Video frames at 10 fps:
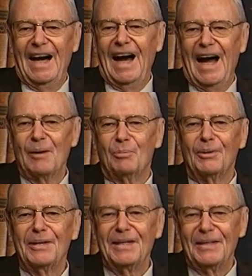I
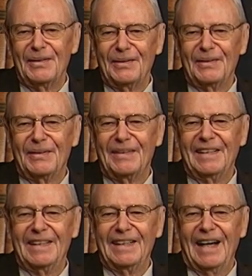breathe.
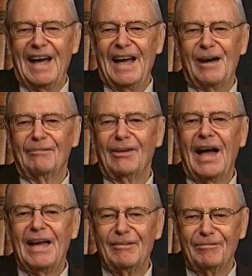I have
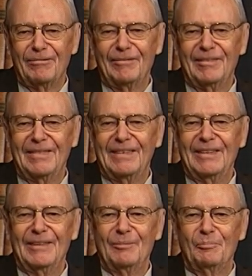life.
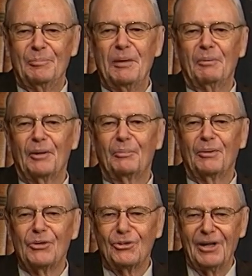People
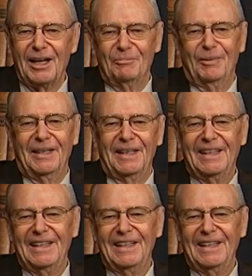appreciate me.